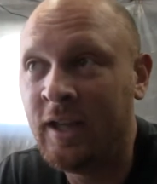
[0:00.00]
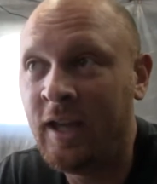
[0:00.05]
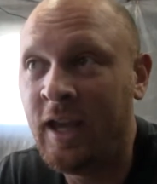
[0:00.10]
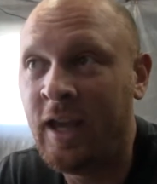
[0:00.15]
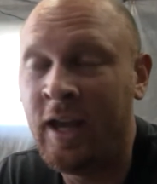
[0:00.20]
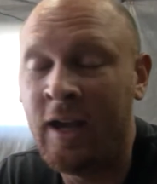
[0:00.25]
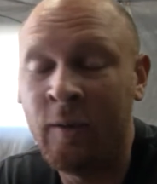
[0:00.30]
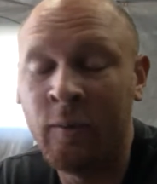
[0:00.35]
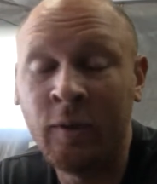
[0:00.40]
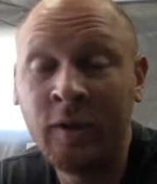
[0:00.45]

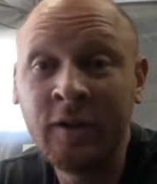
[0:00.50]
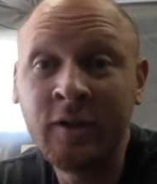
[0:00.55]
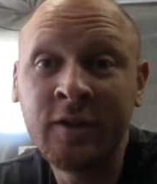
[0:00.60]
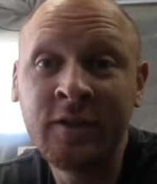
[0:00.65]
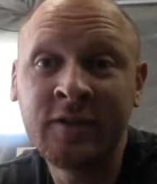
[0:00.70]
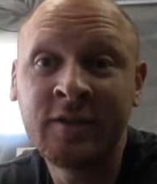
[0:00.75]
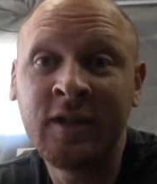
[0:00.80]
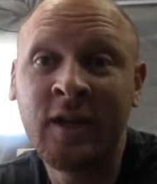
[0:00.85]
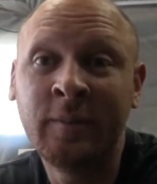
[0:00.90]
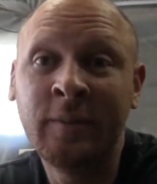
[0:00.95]
And what you
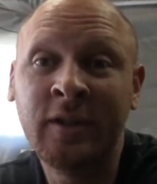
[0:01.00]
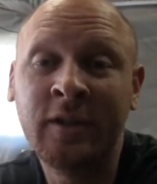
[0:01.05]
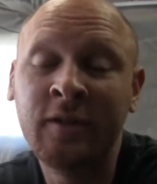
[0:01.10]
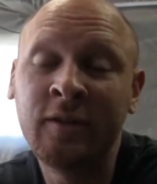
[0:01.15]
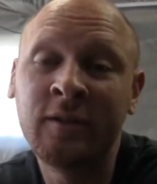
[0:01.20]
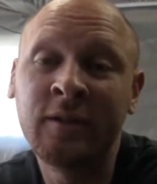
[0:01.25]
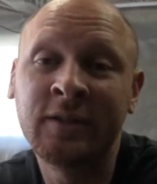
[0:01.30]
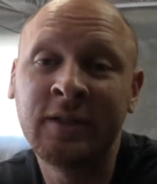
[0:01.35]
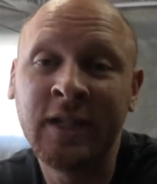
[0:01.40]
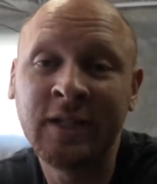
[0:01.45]
just saw me
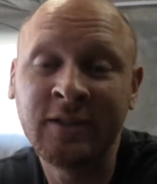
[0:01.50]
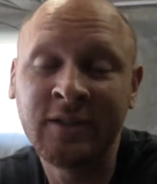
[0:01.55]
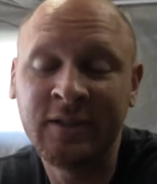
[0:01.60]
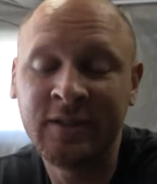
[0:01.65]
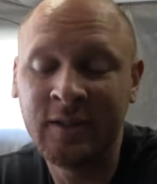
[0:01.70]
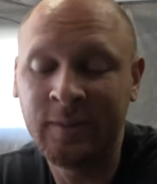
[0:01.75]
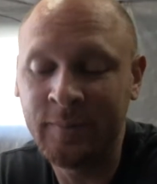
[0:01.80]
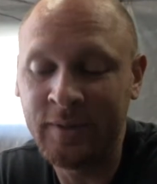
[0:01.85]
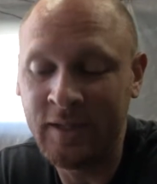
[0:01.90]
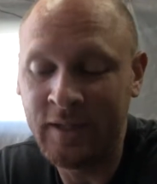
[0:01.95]
do is actually
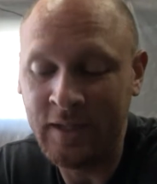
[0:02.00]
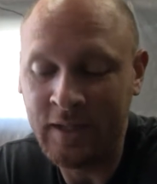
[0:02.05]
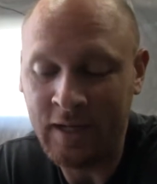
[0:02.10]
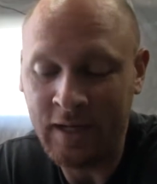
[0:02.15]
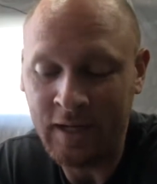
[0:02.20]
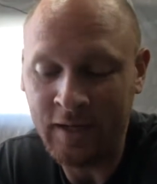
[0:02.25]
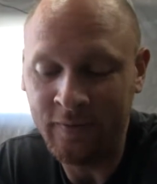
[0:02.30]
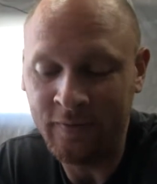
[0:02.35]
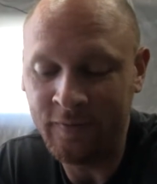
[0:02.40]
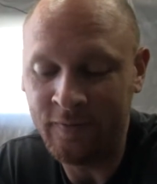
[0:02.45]
something that
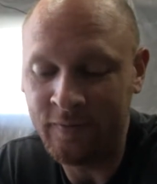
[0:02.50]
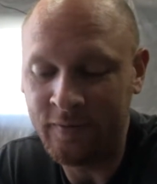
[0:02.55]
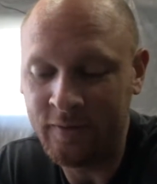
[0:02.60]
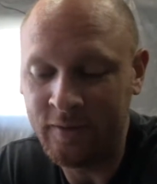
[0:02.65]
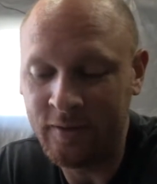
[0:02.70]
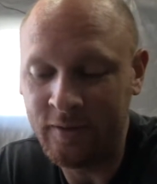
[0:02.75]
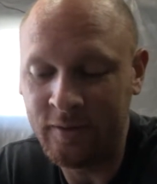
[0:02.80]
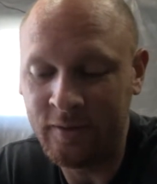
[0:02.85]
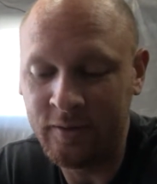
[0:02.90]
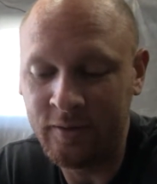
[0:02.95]

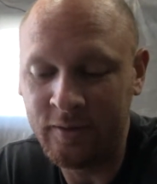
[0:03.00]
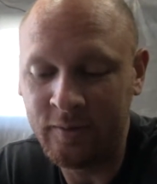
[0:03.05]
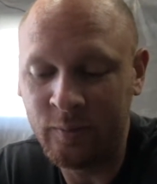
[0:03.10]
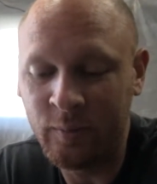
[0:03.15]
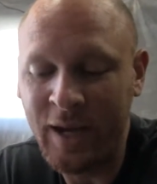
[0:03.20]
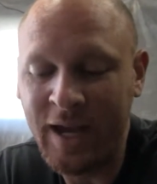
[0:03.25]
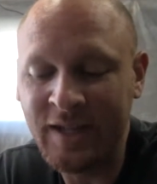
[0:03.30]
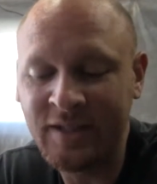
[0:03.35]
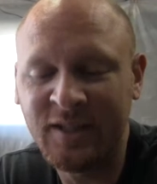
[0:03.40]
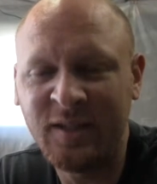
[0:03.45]

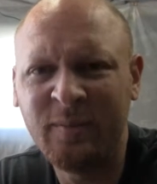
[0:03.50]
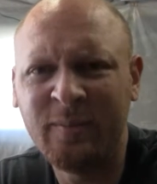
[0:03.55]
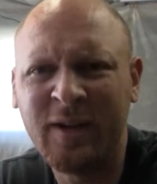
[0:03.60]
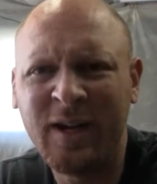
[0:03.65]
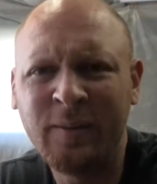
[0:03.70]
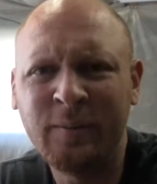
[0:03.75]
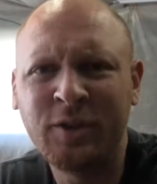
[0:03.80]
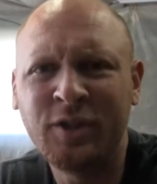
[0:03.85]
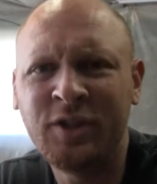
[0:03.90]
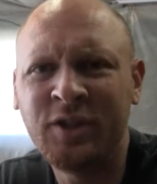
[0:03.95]
waxing
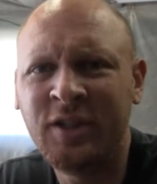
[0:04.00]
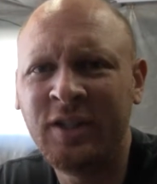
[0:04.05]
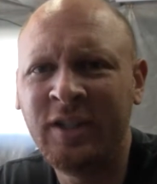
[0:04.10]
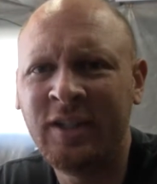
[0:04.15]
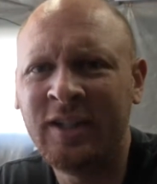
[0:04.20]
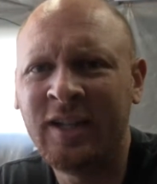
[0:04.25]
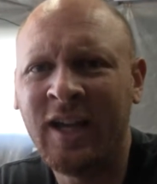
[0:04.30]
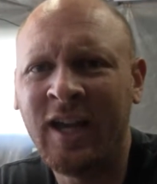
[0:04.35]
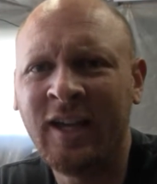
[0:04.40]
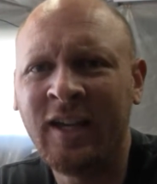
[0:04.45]
by
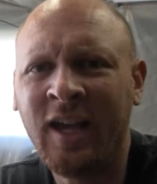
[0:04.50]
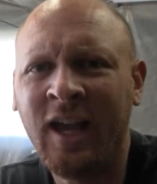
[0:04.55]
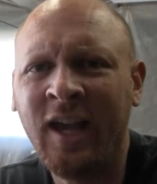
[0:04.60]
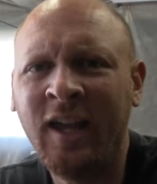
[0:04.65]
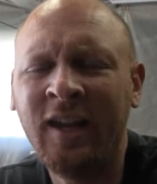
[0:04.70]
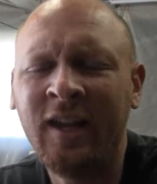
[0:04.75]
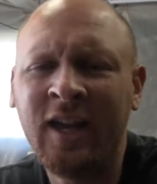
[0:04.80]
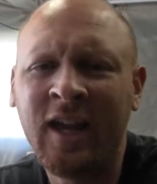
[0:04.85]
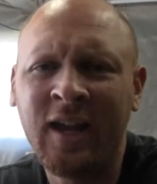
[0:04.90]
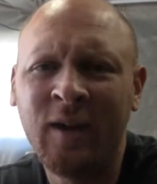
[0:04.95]
machine, I
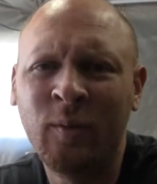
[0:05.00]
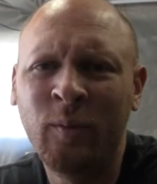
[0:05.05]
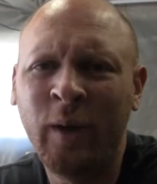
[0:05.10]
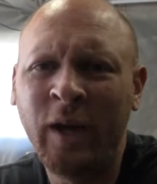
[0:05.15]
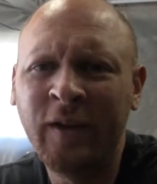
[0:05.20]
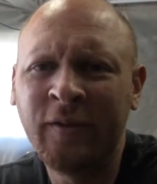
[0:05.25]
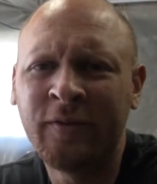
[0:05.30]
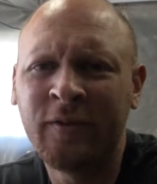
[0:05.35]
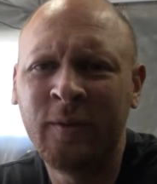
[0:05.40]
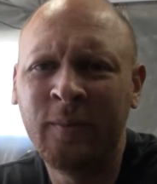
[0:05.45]
kind of got
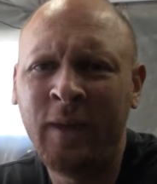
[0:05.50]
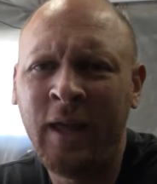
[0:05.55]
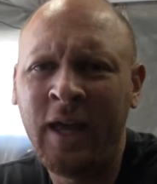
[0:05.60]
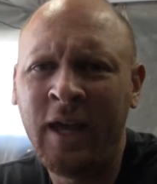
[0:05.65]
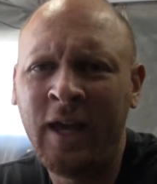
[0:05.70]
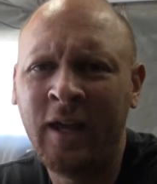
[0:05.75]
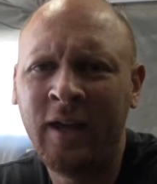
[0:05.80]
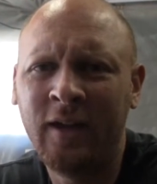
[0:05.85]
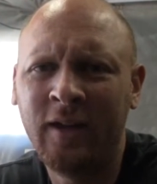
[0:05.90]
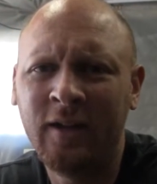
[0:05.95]
away from
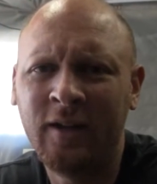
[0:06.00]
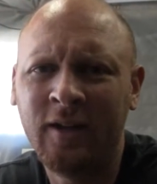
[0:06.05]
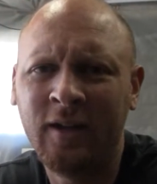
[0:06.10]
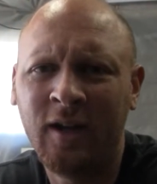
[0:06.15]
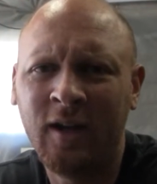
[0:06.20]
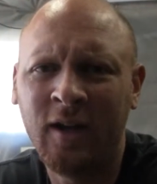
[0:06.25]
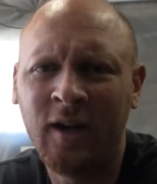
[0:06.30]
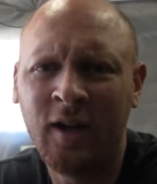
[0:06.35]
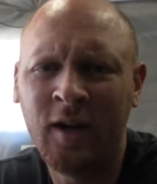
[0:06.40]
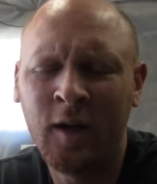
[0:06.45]
that
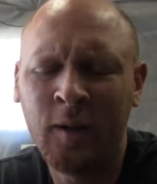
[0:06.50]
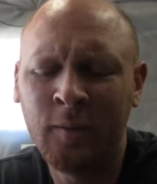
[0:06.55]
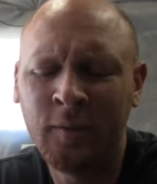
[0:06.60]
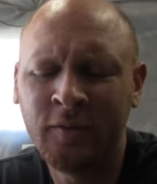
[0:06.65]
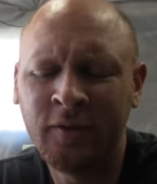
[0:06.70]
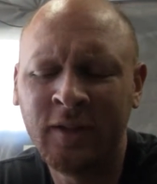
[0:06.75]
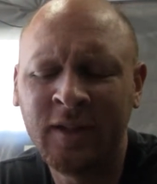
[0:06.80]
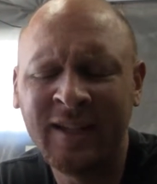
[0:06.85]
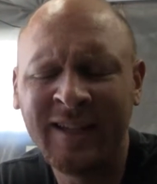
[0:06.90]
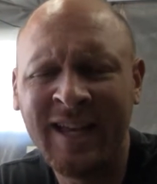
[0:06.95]

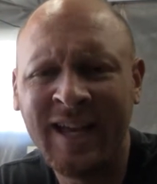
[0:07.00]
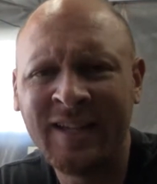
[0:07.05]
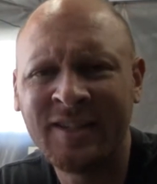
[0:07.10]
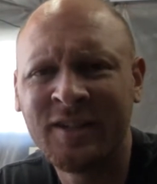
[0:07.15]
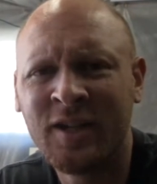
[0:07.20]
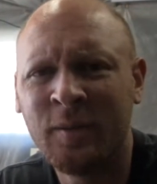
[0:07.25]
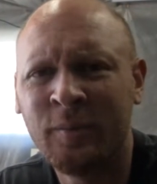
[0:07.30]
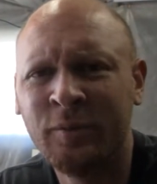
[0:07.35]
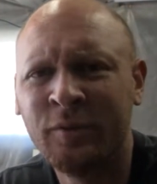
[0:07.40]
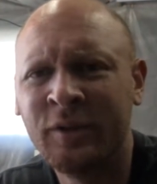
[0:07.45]
over the last
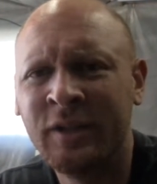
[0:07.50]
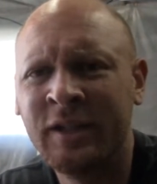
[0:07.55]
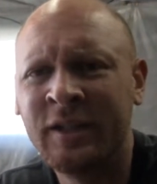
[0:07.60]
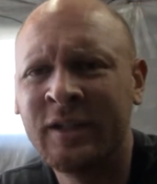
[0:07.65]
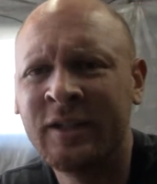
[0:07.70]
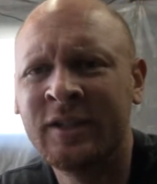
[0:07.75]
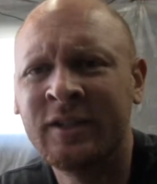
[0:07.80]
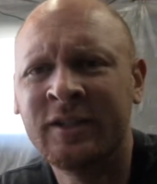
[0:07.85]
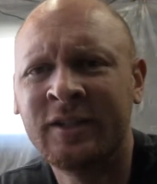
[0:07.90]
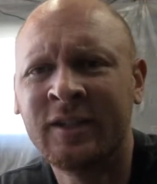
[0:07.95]
couple of
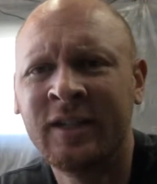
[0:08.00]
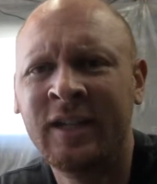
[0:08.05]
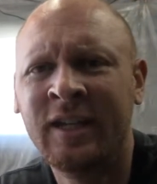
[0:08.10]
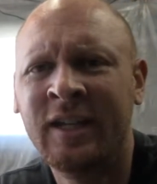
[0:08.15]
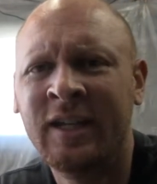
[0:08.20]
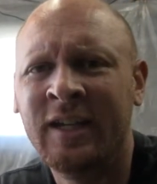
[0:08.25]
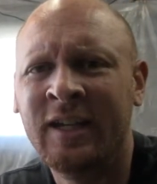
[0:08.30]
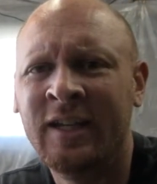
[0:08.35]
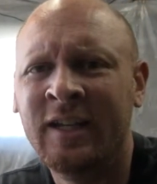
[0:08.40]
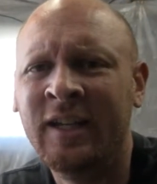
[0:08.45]
years,
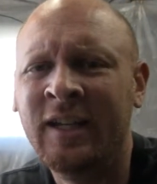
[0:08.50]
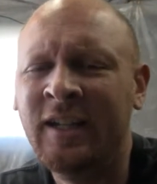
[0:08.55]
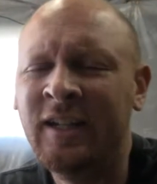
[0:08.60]
and